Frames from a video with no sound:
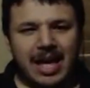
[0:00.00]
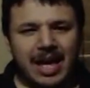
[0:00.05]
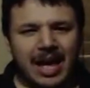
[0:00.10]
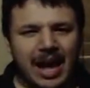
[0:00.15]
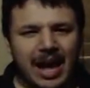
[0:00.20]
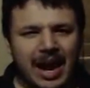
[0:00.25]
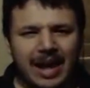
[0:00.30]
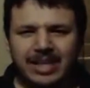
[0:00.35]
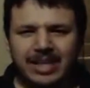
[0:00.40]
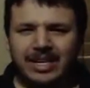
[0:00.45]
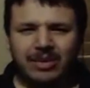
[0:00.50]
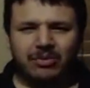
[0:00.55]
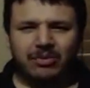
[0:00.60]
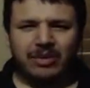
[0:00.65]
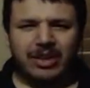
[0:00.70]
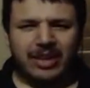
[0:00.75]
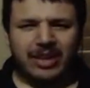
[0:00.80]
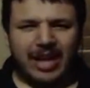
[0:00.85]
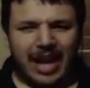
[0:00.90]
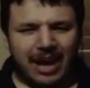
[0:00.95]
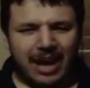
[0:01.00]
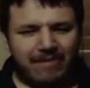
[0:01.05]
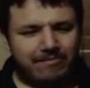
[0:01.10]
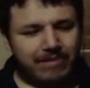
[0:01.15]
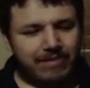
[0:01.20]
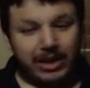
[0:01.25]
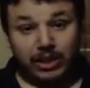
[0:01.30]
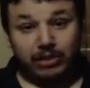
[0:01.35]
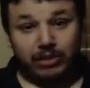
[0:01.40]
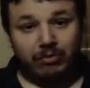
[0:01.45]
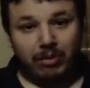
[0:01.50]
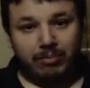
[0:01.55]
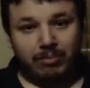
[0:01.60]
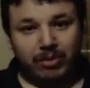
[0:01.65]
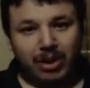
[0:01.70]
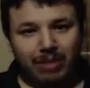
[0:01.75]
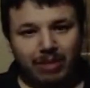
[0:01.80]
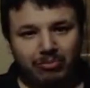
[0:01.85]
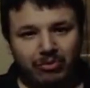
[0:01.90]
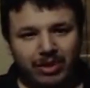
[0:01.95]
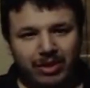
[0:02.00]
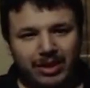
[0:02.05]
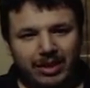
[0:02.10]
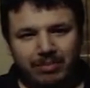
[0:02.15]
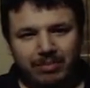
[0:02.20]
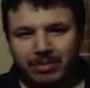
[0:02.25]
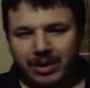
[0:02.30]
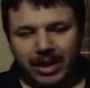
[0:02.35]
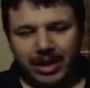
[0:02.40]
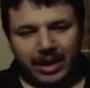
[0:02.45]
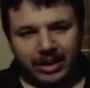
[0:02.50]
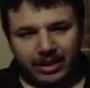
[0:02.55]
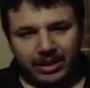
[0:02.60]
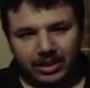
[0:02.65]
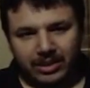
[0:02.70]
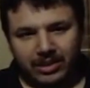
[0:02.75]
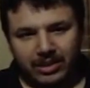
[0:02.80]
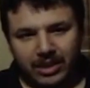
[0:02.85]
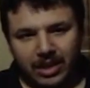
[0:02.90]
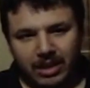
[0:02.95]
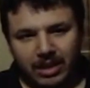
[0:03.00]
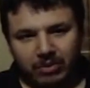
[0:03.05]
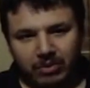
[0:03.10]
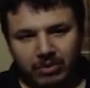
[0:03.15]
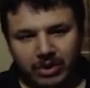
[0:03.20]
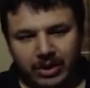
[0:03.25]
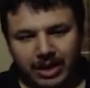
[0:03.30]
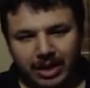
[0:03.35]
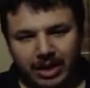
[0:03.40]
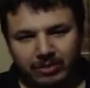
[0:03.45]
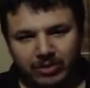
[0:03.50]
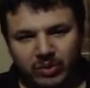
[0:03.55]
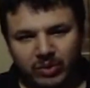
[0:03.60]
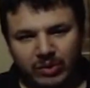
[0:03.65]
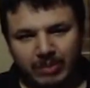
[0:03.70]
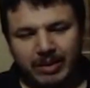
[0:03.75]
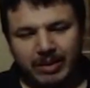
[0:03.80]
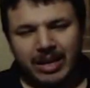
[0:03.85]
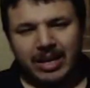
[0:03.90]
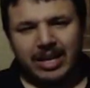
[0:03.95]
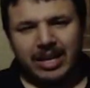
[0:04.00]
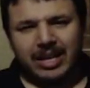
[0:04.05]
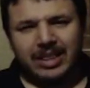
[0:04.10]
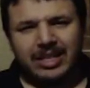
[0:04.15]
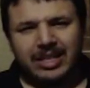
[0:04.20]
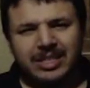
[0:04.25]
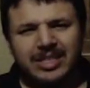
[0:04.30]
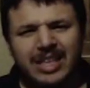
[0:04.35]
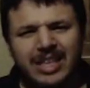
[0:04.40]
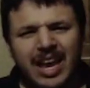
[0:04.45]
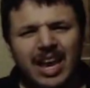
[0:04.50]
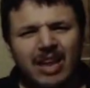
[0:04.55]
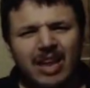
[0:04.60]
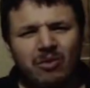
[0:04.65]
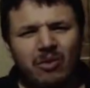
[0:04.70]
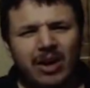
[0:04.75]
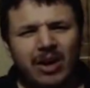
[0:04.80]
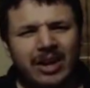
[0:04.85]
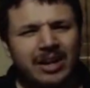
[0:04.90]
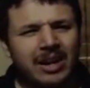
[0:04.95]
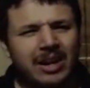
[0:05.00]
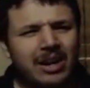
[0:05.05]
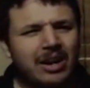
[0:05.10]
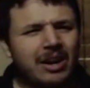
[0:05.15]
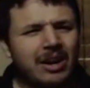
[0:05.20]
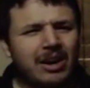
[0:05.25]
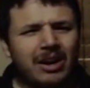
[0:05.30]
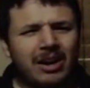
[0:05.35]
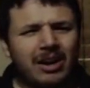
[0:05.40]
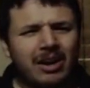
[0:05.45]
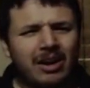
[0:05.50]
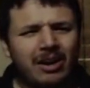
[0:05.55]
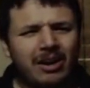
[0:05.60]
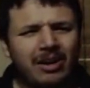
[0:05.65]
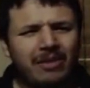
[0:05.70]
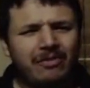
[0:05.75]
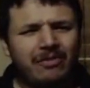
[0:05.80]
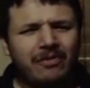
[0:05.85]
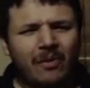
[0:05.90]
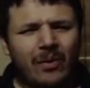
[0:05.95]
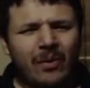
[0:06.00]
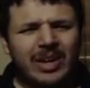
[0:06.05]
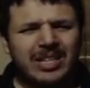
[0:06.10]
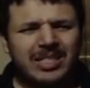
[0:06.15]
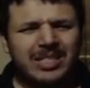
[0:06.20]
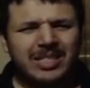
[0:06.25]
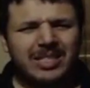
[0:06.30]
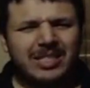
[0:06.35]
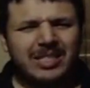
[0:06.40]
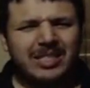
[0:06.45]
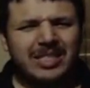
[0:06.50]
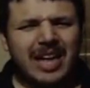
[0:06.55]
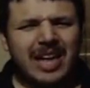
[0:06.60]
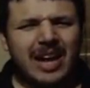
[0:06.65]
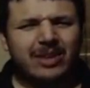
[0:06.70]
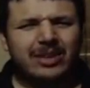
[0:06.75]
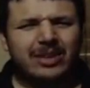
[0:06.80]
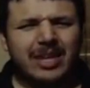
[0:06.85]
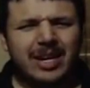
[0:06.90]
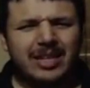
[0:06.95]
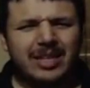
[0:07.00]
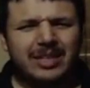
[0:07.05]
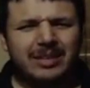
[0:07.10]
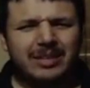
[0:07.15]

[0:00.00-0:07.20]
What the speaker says: I didn't really have much of a problem with it, but I can see where it comes from. The second one, her voice sounded